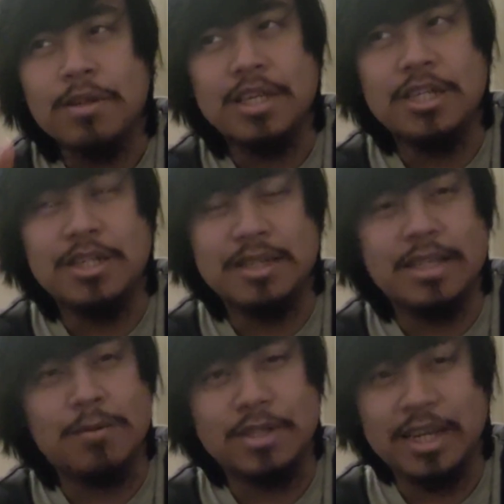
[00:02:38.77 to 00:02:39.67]

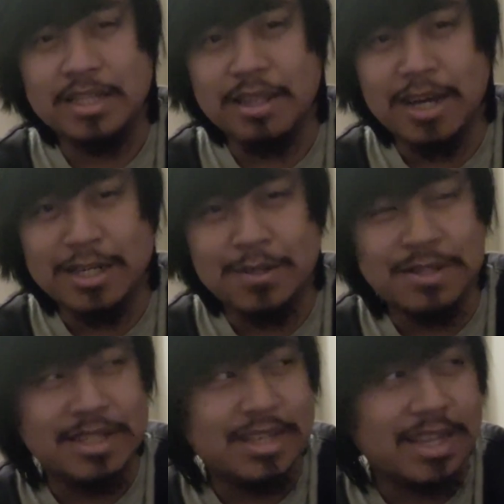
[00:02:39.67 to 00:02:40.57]
religious. They would say it's
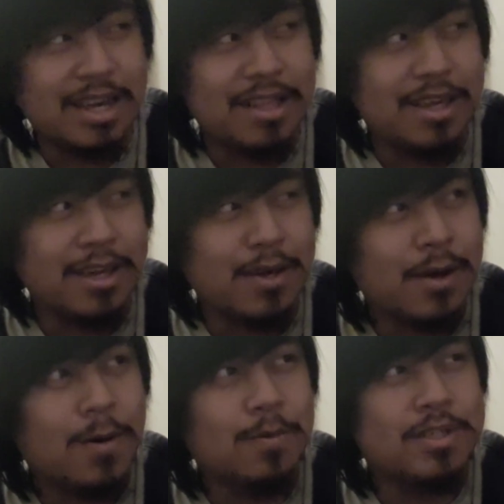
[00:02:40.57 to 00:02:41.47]
illogical to say that, like,
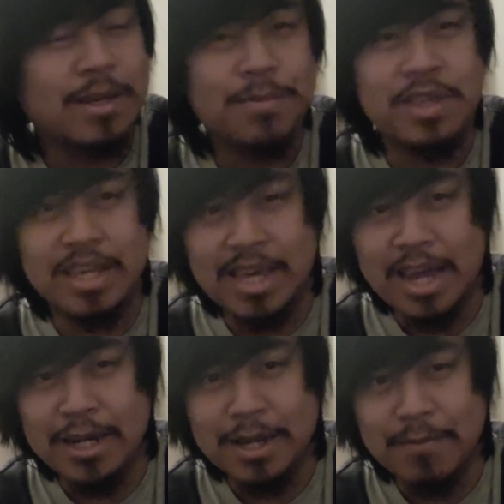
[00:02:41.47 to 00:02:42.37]
oh, something
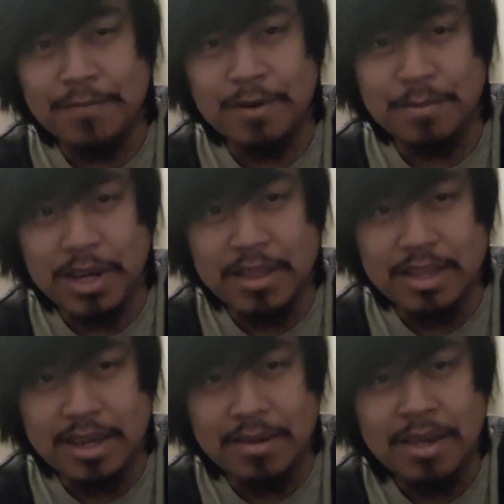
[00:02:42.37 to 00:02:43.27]
can't come from
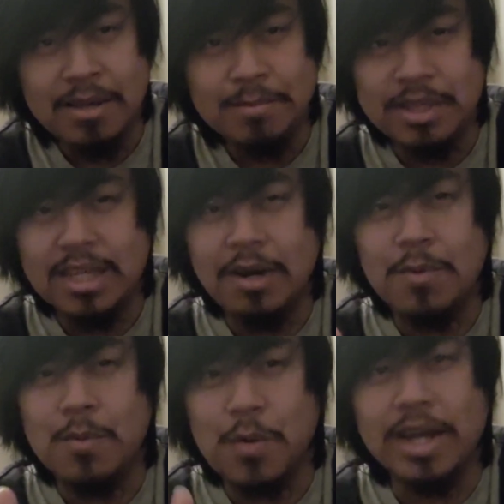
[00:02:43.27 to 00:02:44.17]
nothing. But
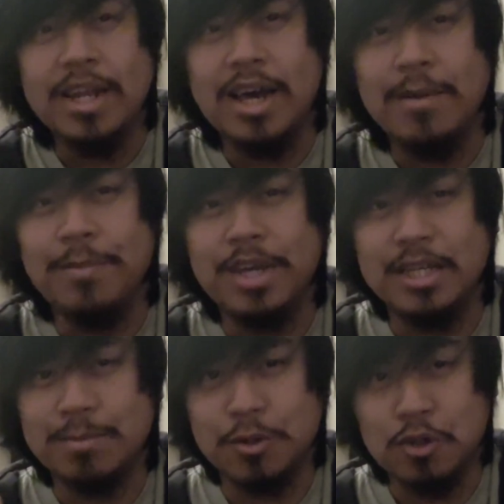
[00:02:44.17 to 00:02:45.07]
then why not?
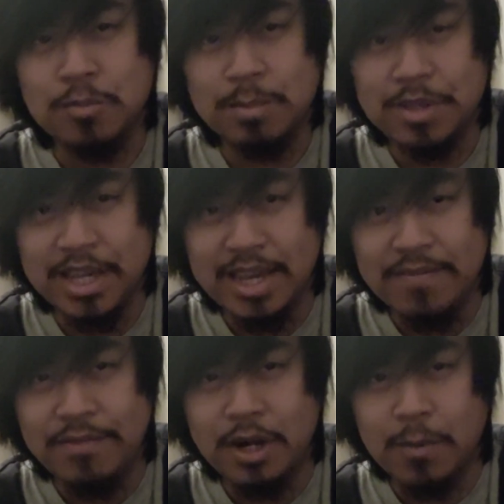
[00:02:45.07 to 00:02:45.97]
Because
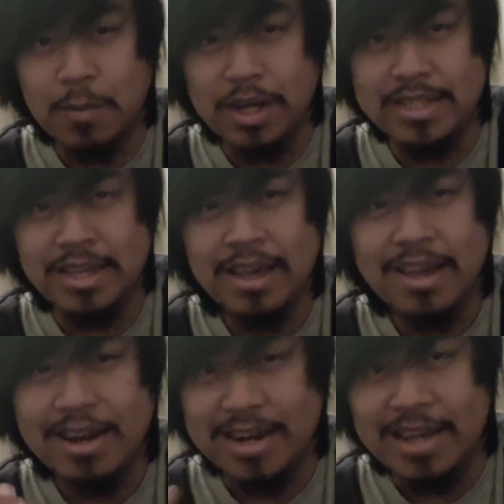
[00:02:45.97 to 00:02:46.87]
presumably, if there was
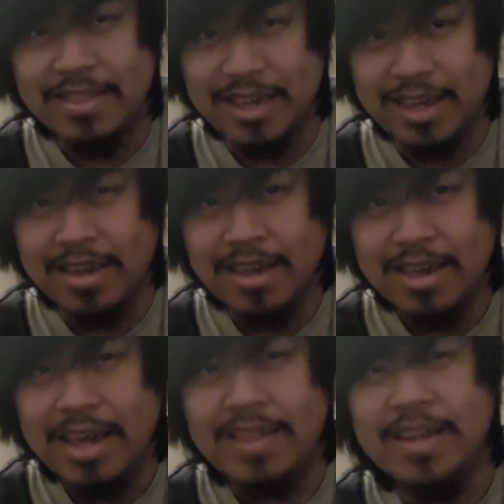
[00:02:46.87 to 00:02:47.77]
nothing,
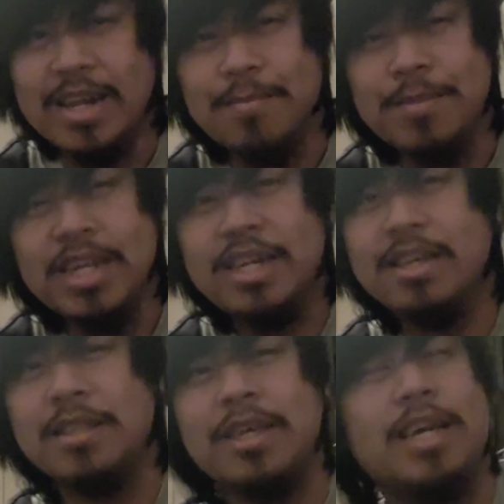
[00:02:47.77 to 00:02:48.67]
and then
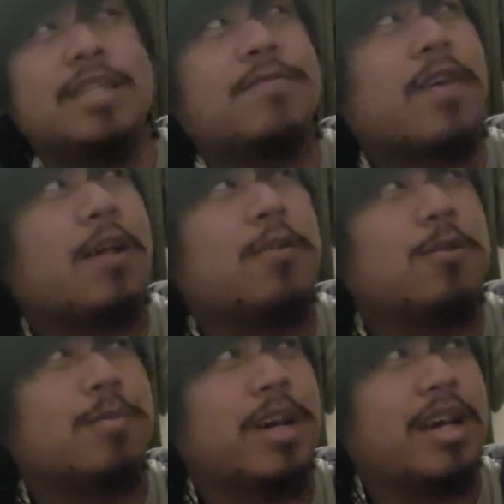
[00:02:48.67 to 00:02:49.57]
immediately it's
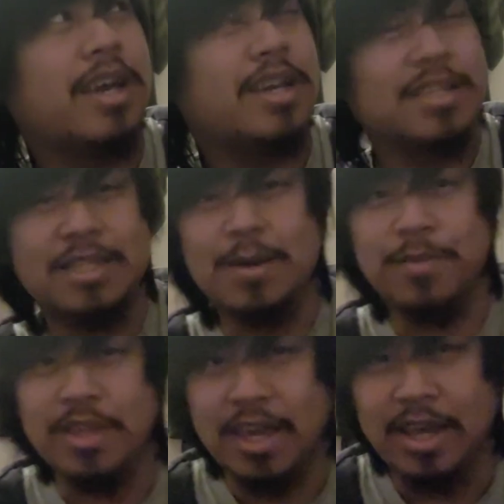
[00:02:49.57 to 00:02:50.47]
followed by
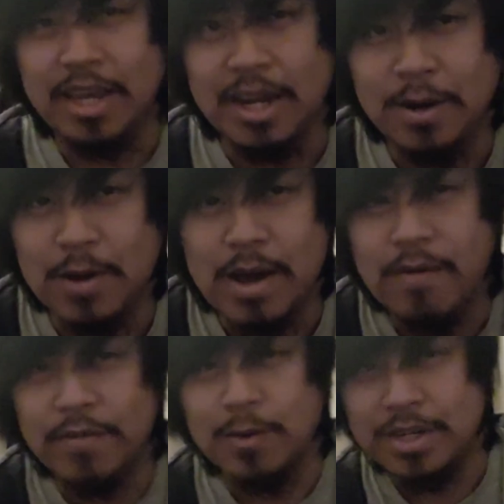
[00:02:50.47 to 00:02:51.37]
something in
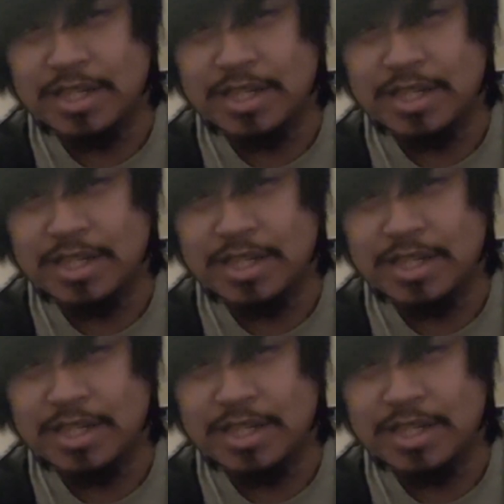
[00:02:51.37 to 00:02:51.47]
however